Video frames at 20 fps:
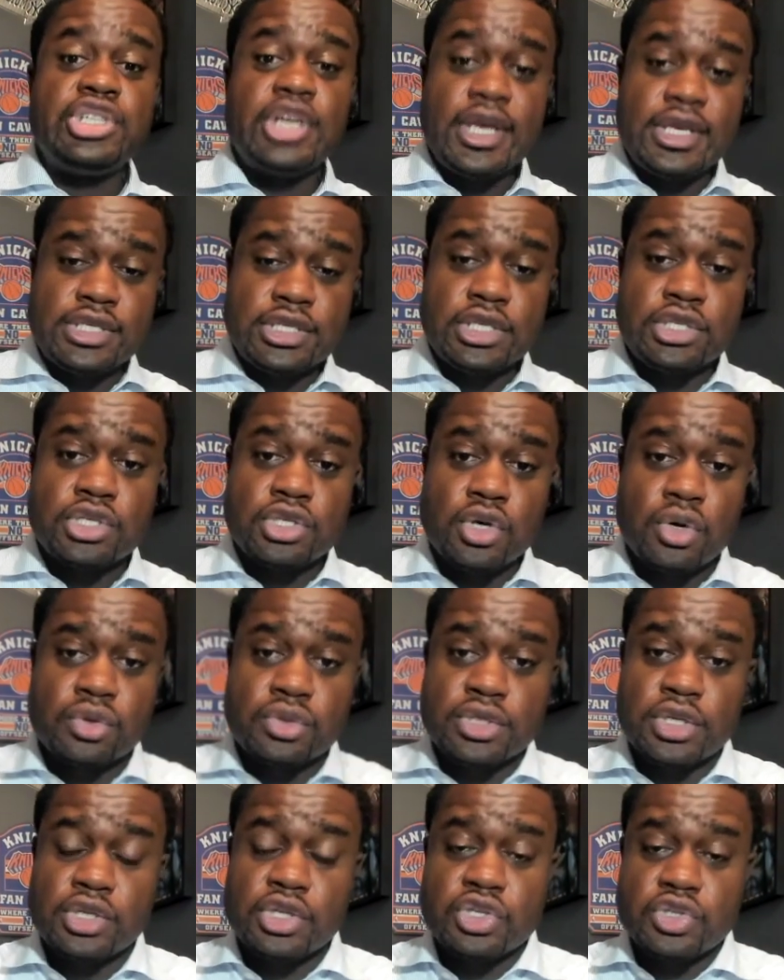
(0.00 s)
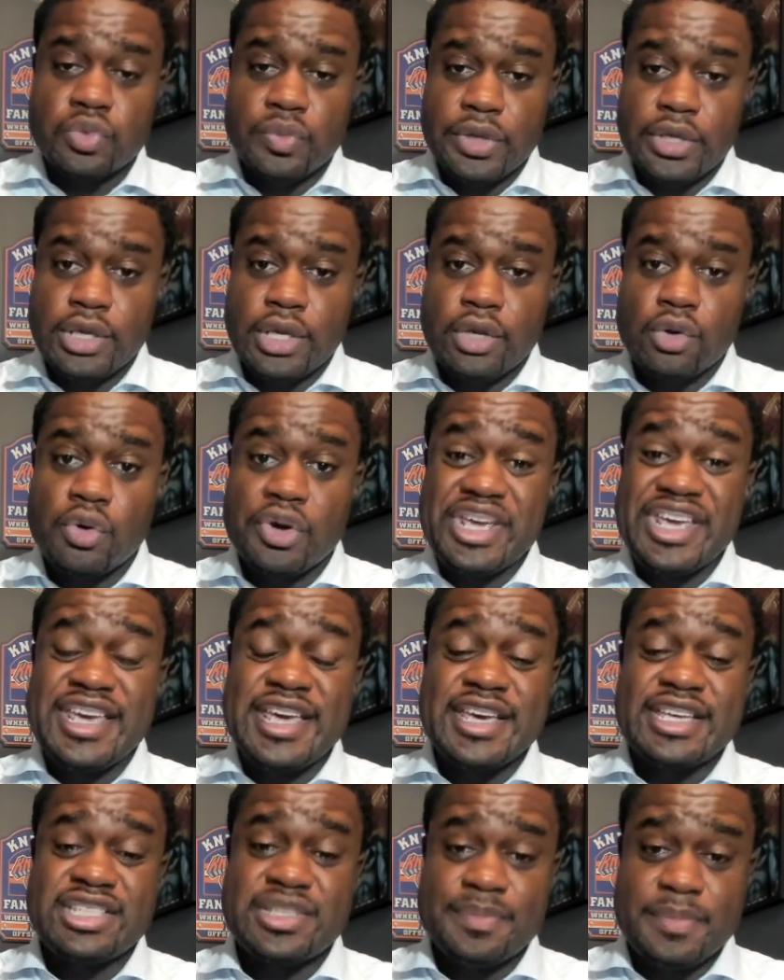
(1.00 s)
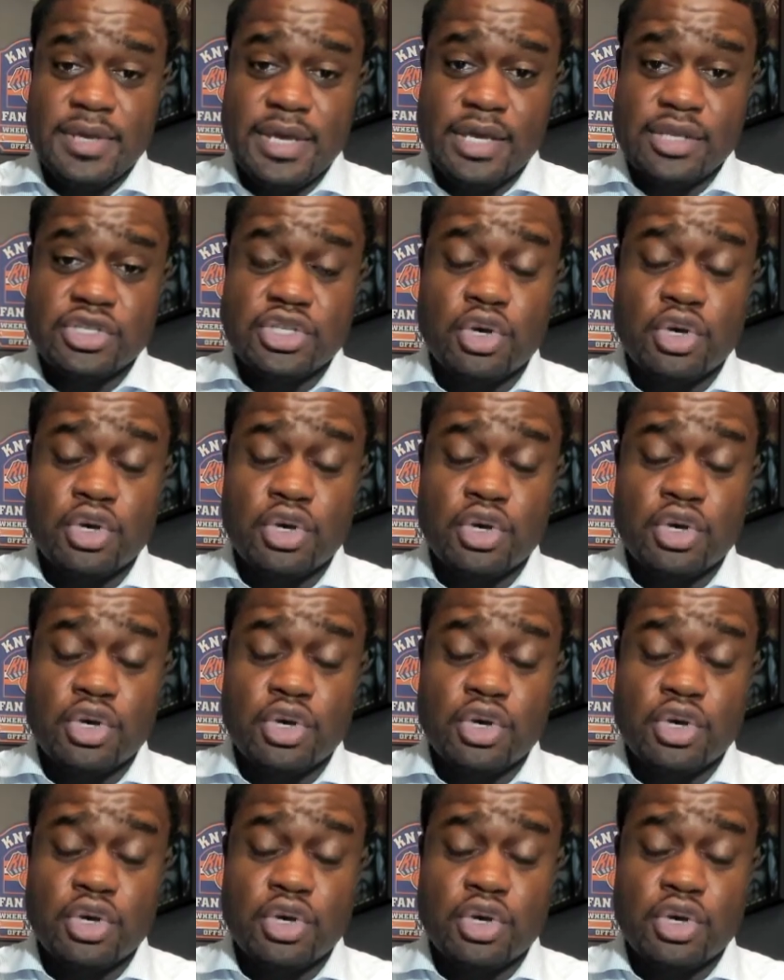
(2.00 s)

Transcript: Jason Sosa this weekend on ESPN.